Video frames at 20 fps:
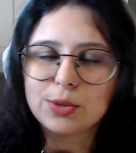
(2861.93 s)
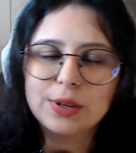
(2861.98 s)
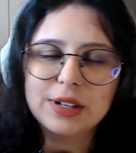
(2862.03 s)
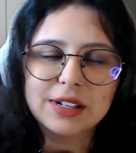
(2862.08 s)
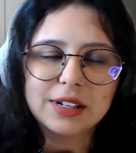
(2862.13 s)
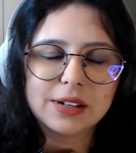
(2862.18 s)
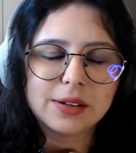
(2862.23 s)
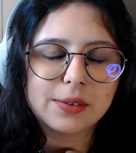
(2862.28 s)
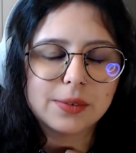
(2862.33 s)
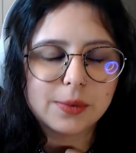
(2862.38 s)

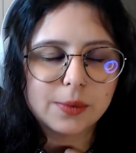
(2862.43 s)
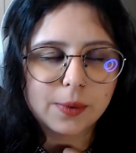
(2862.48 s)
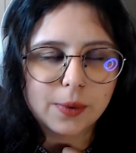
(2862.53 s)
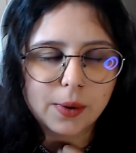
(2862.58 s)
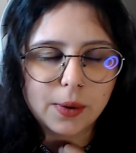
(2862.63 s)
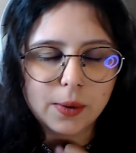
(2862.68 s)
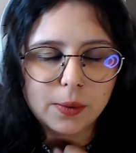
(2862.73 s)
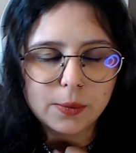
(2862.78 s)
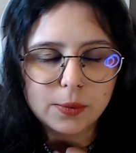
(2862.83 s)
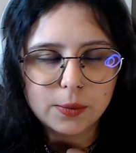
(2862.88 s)
One
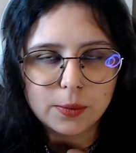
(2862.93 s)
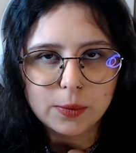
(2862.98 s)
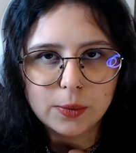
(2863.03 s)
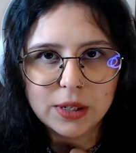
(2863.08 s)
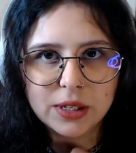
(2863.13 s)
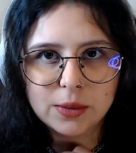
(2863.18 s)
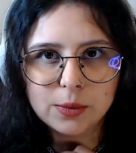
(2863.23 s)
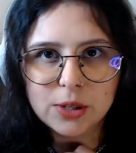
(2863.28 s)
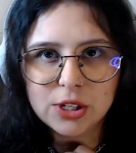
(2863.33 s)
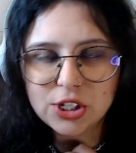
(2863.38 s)

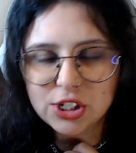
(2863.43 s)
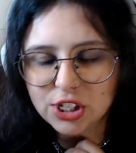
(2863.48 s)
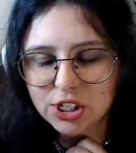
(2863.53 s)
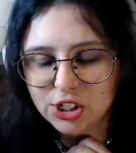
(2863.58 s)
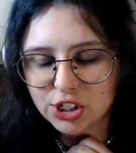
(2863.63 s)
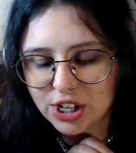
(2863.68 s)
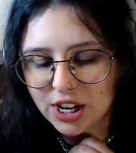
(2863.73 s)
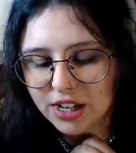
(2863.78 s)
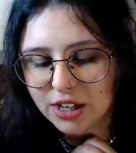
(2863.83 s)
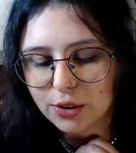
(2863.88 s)
in which the
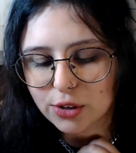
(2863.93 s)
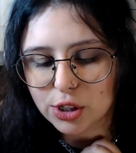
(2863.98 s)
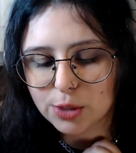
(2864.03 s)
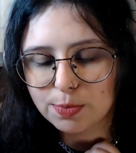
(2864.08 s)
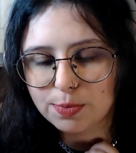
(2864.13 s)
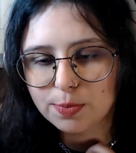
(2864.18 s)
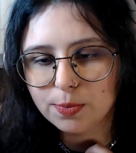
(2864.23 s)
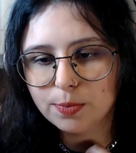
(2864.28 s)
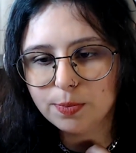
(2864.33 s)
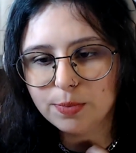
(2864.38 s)

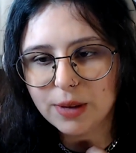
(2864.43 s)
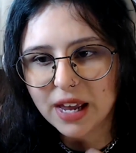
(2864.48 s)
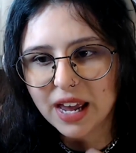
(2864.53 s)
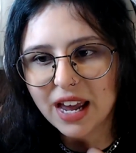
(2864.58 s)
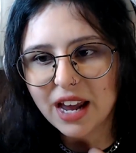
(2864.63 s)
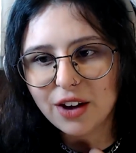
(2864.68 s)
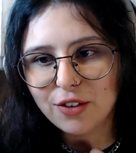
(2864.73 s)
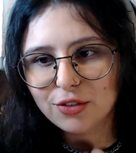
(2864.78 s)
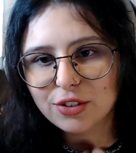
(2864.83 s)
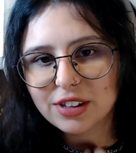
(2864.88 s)
channels
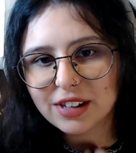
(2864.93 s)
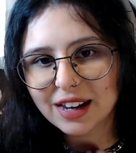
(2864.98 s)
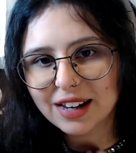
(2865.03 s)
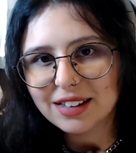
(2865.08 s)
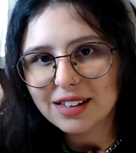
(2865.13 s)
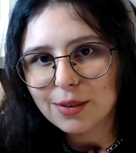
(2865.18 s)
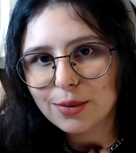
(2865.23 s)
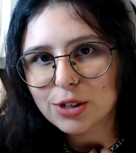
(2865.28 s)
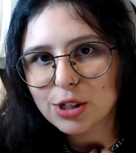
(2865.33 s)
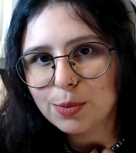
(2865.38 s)
behaved like
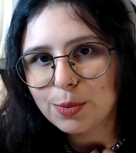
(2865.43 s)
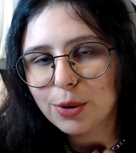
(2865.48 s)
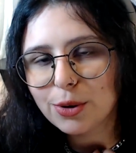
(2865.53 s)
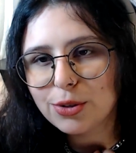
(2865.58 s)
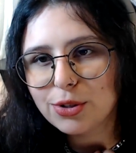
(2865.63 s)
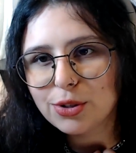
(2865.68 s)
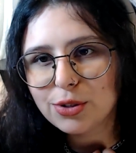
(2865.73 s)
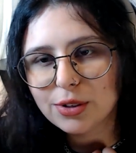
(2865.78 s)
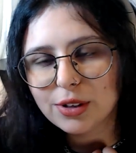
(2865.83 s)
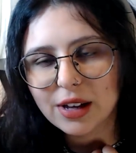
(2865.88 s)
they were
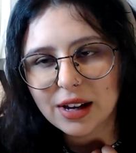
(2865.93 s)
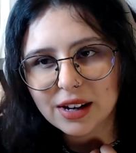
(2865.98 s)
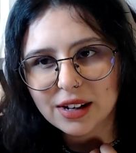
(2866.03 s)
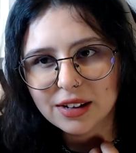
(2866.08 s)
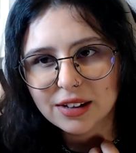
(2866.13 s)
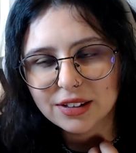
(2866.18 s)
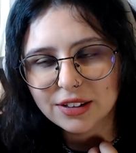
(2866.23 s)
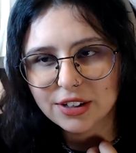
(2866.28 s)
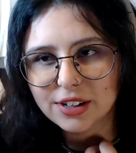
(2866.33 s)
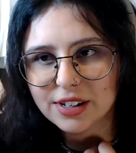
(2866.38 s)
supposed to
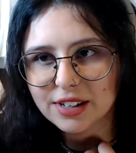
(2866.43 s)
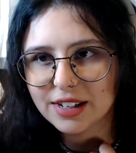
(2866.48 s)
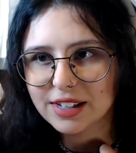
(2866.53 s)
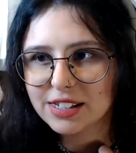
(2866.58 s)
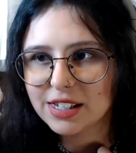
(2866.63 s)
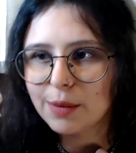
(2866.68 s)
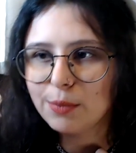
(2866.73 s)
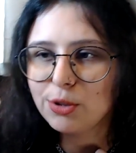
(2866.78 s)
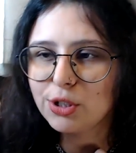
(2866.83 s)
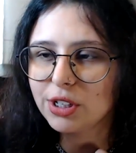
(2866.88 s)
under the
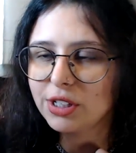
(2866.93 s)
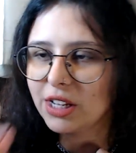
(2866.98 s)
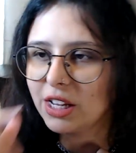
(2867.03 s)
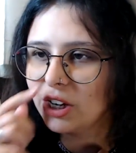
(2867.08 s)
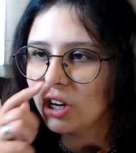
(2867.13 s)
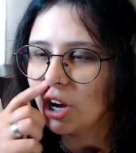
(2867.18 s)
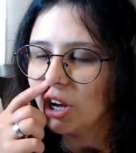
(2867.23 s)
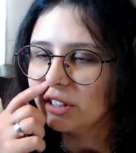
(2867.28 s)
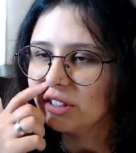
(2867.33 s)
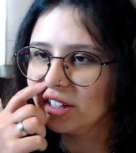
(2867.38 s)
assumption,
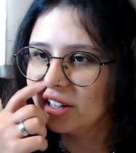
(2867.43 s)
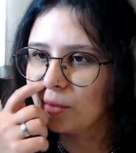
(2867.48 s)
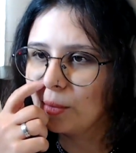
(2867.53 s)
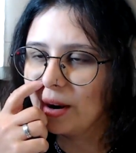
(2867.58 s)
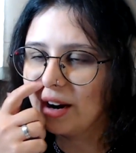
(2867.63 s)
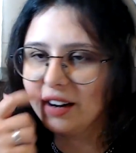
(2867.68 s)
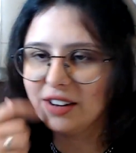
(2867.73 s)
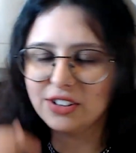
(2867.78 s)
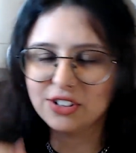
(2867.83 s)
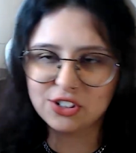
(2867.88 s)
and other
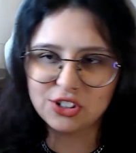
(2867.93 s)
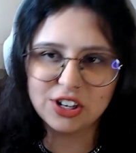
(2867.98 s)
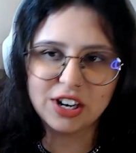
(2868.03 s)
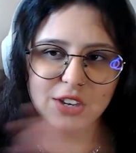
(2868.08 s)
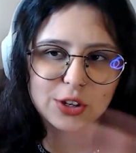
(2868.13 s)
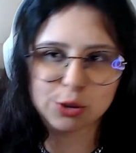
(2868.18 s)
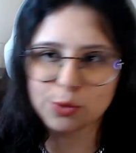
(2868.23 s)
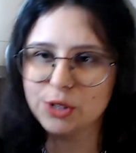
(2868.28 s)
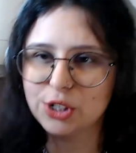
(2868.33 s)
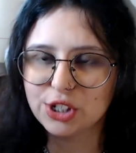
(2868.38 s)
where the
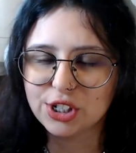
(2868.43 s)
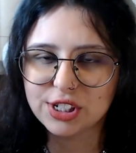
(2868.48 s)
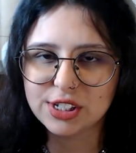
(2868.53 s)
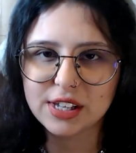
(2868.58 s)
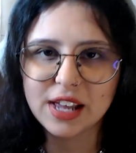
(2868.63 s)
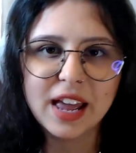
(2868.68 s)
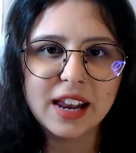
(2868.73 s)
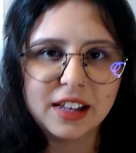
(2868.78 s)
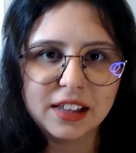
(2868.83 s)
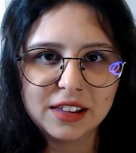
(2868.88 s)
channels were just
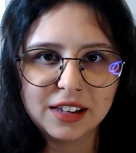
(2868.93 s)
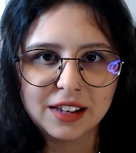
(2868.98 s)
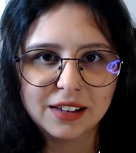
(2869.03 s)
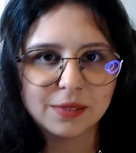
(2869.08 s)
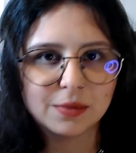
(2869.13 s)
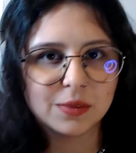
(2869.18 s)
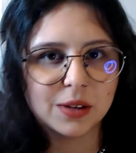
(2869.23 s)
anything.